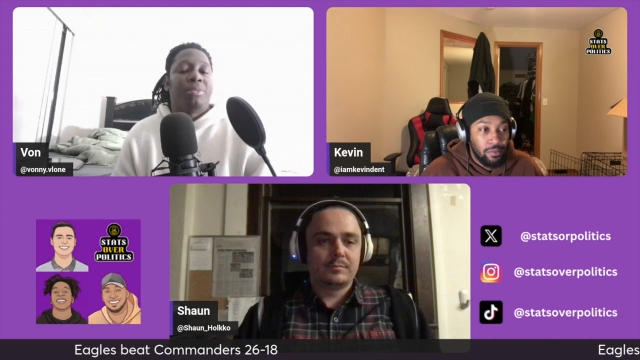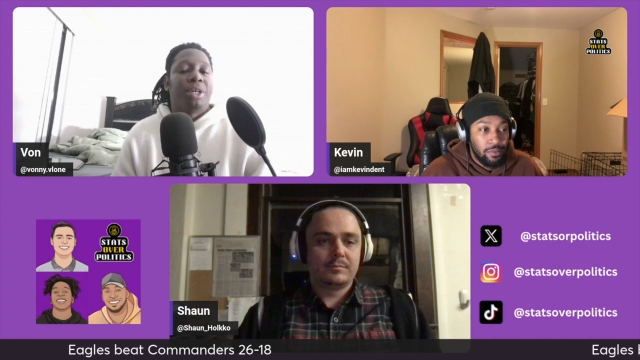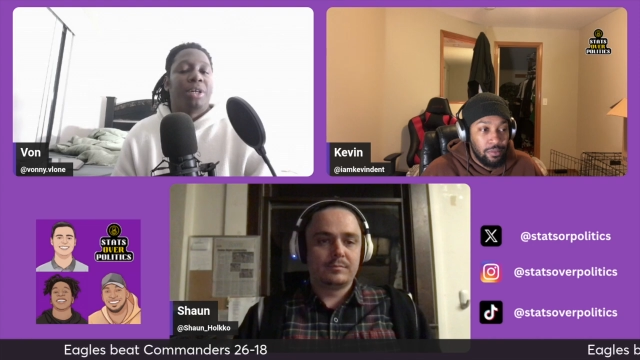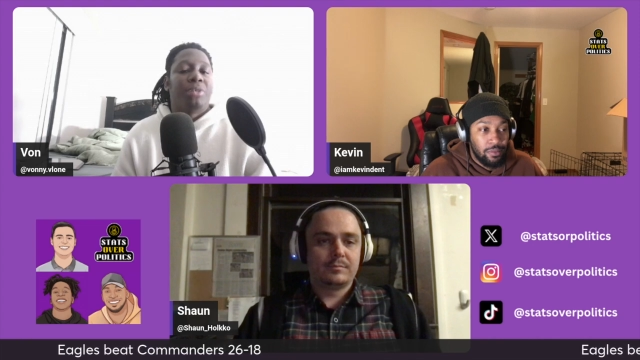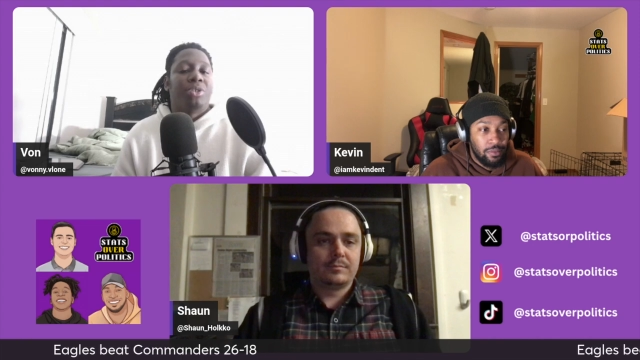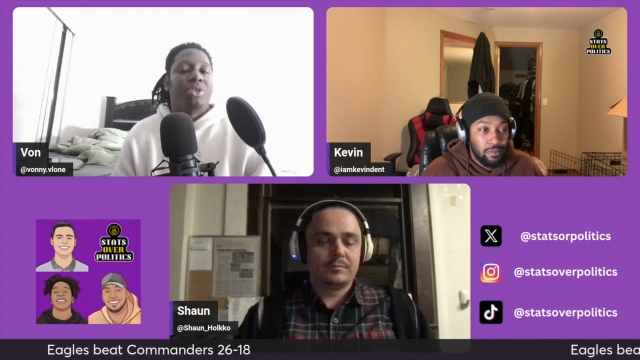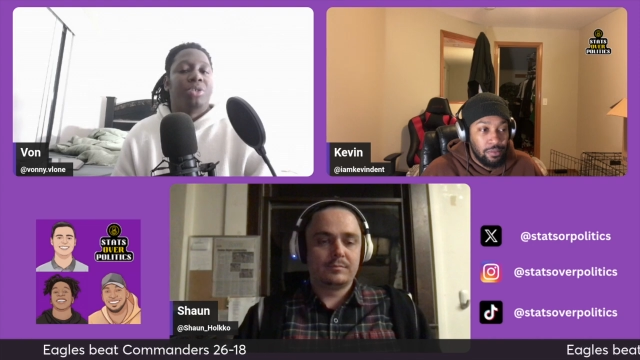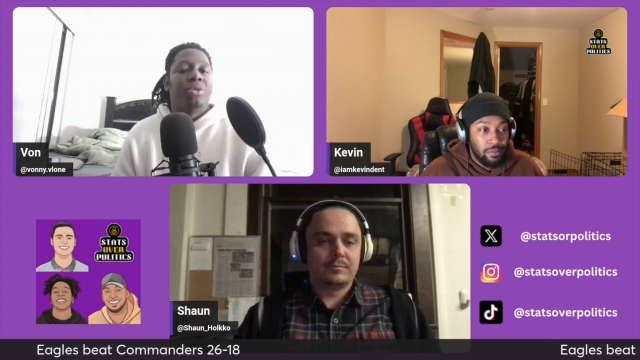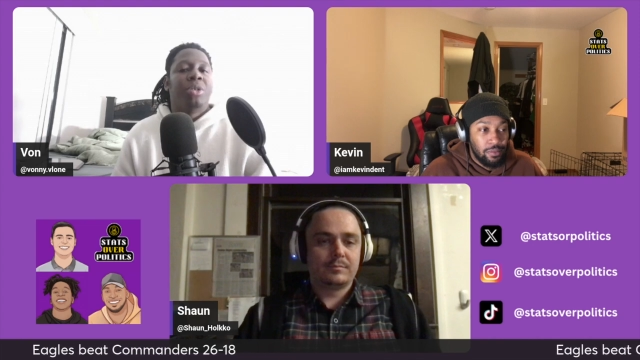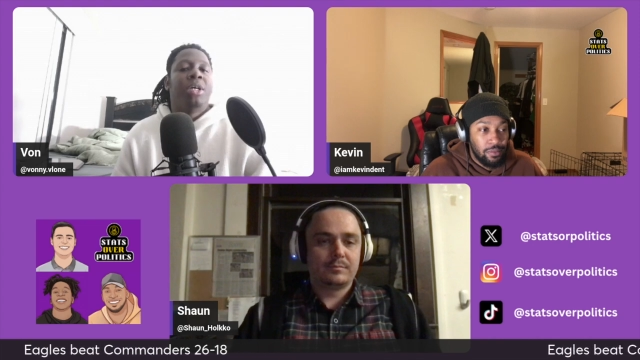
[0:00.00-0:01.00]
Speaker 1: the playoffs this
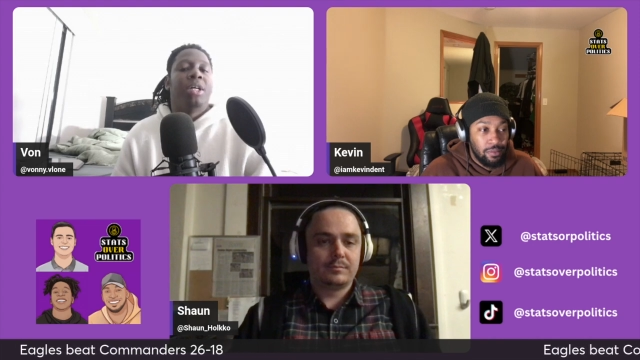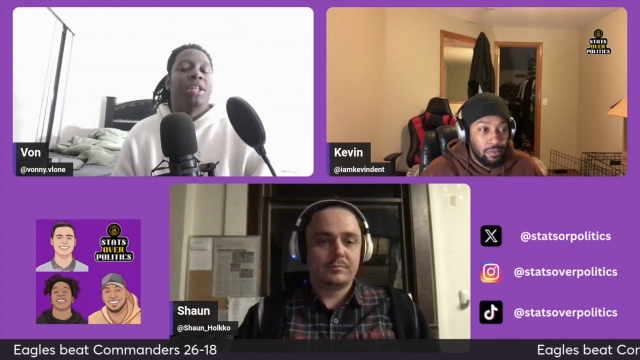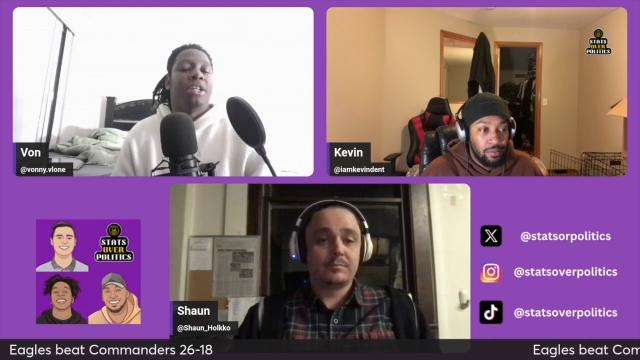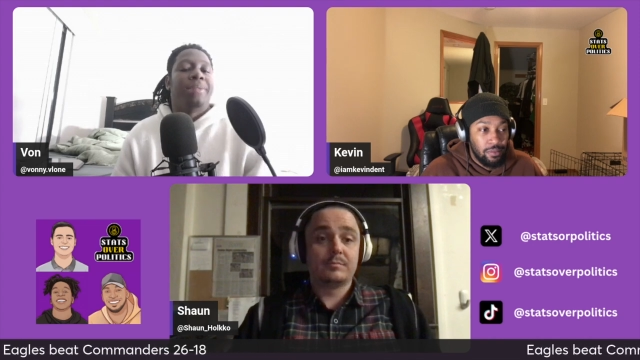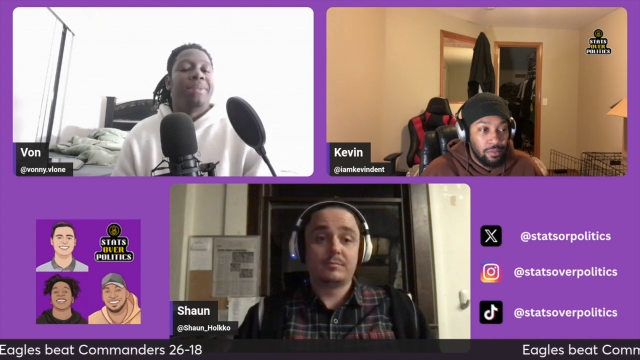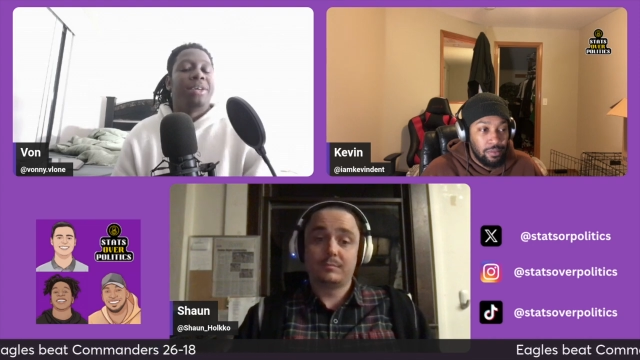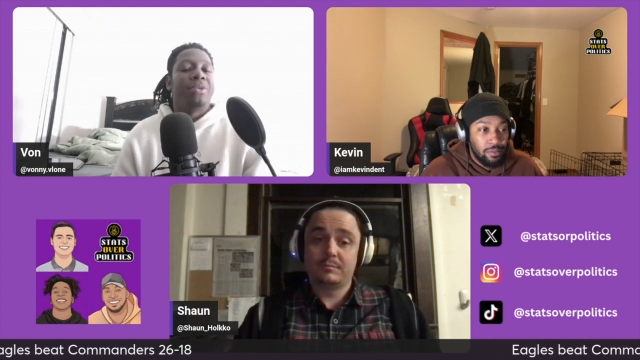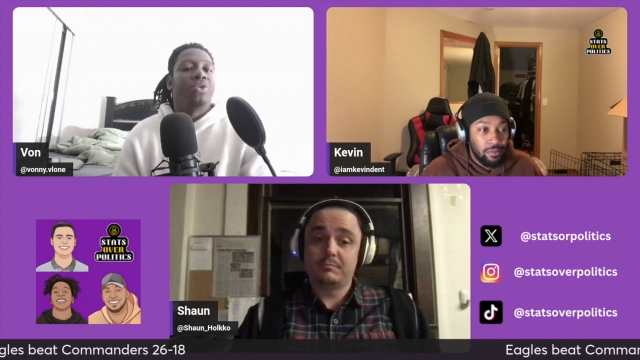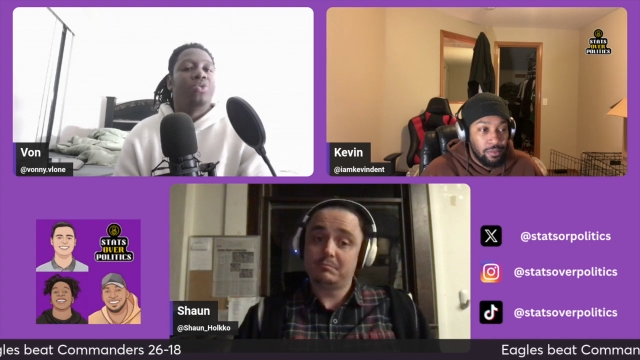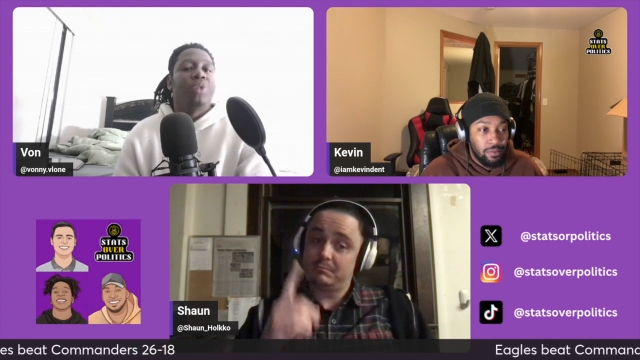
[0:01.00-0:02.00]
year. I did have the
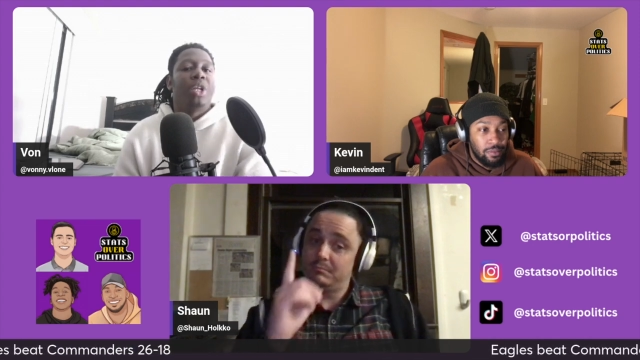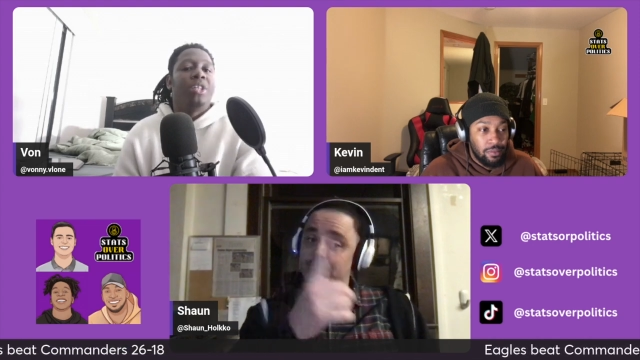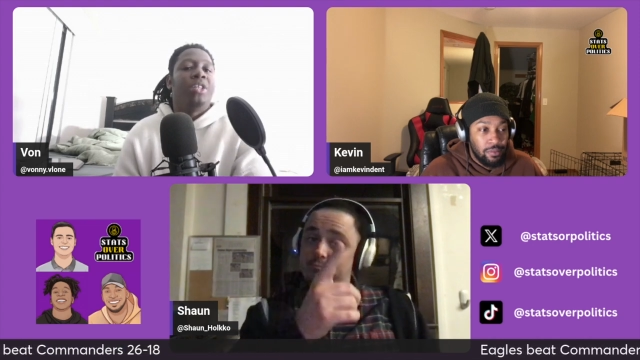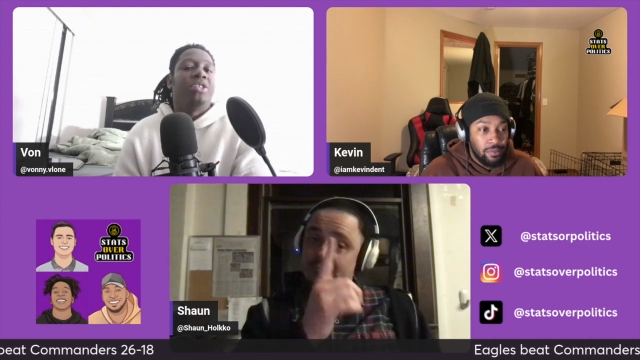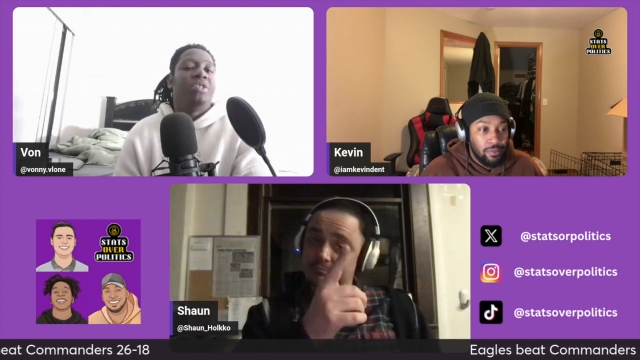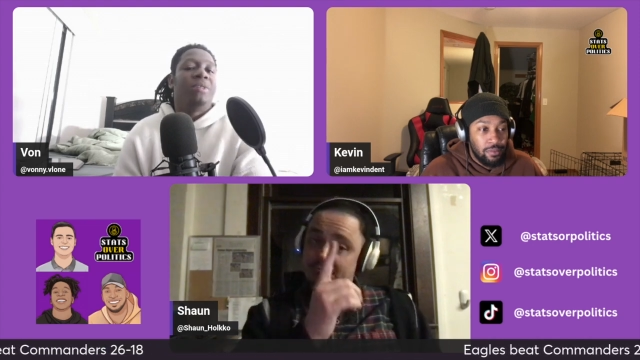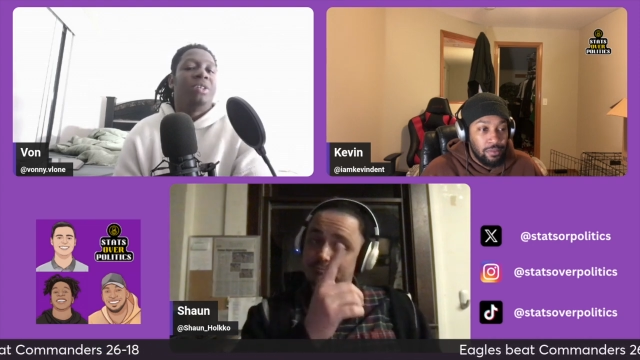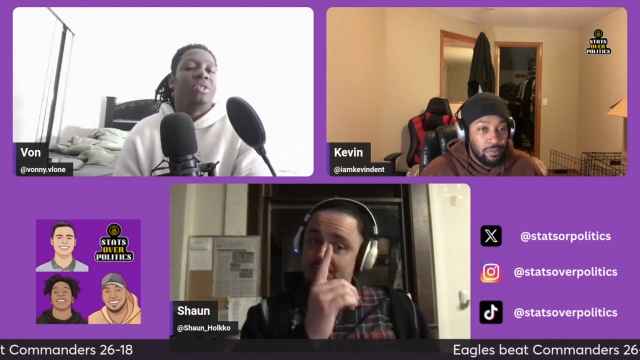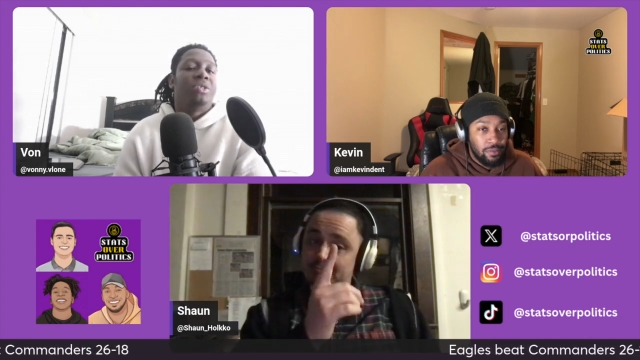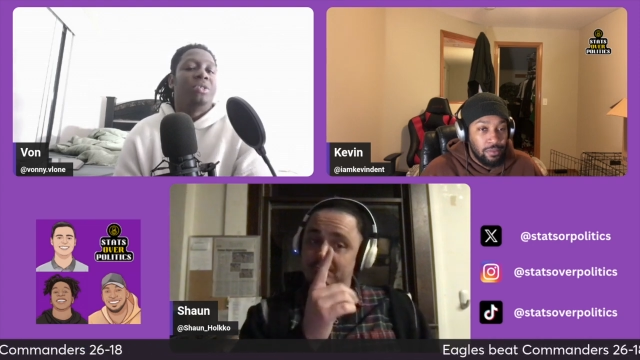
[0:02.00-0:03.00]
Eagles winning this
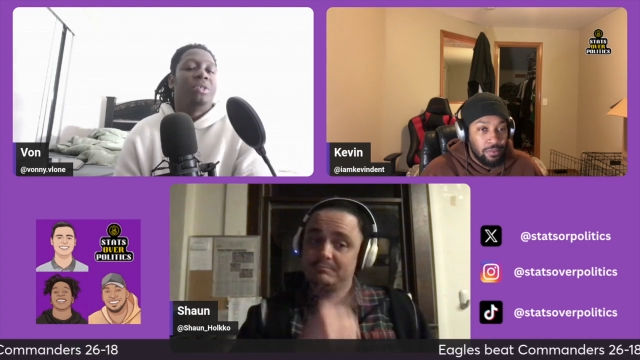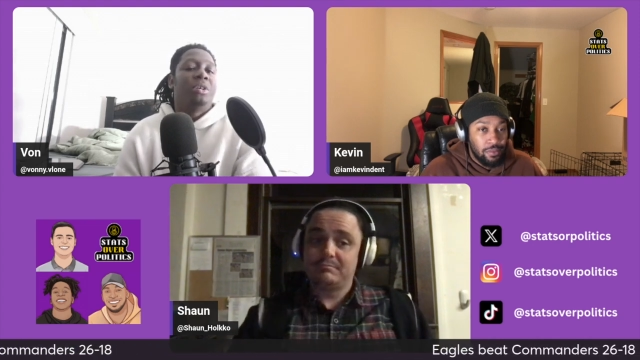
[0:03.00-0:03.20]
division.